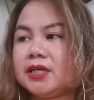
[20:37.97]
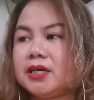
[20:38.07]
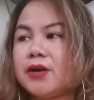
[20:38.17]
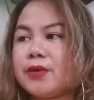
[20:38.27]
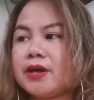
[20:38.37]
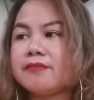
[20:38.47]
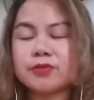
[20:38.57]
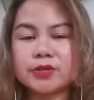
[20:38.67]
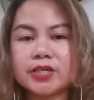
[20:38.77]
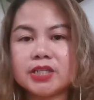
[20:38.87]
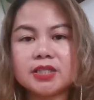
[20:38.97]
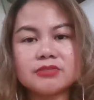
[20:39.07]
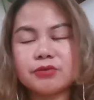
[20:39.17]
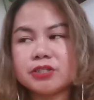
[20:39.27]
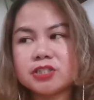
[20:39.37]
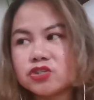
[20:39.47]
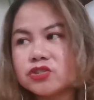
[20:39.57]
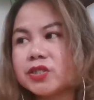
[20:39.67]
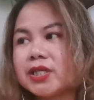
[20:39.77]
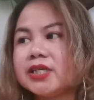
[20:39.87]
However, it is
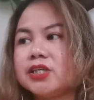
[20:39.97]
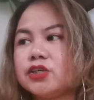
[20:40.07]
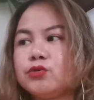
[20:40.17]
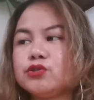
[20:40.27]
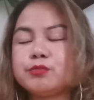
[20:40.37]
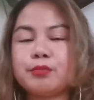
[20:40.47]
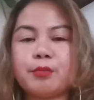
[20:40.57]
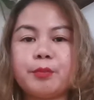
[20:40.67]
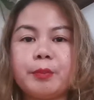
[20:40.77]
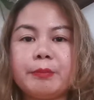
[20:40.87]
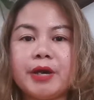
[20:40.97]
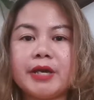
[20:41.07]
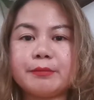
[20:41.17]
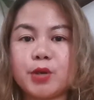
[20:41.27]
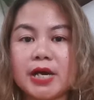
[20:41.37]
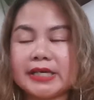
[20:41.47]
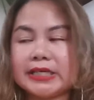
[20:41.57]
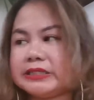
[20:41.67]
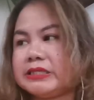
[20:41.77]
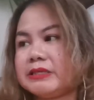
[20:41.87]
traditionally used by
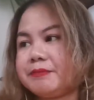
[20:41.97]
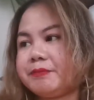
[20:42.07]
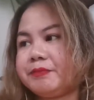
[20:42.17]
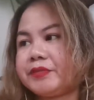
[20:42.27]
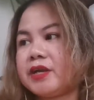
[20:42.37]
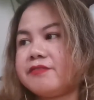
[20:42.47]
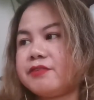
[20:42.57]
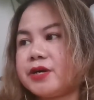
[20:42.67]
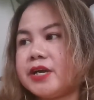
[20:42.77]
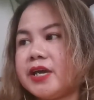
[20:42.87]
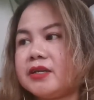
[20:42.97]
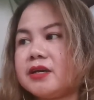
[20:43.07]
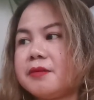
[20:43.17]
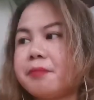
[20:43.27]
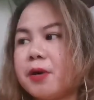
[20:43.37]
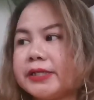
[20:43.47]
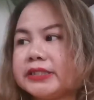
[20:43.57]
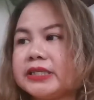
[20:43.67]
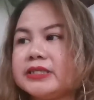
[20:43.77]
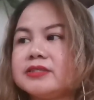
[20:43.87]
brides for henna
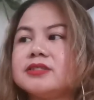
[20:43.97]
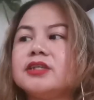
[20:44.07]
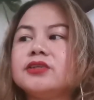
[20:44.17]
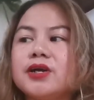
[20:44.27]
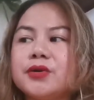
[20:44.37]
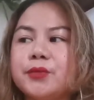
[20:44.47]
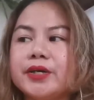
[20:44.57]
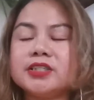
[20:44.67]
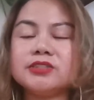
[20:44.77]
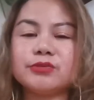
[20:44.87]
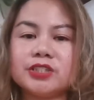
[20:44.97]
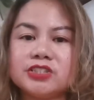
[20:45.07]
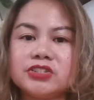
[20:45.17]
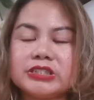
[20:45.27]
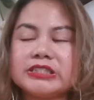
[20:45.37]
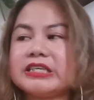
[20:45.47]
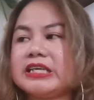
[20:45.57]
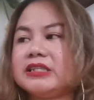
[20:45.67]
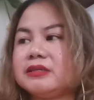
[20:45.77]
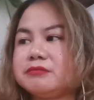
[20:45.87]
parties that are wedding traditions
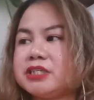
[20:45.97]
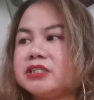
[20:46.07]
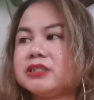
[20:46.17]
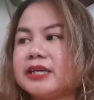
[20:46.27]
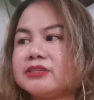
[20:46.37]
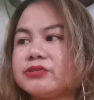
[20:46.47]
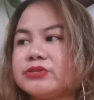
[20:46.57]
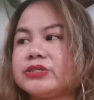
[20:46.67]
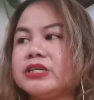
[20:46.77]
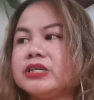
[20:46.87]
in the Middle Eastern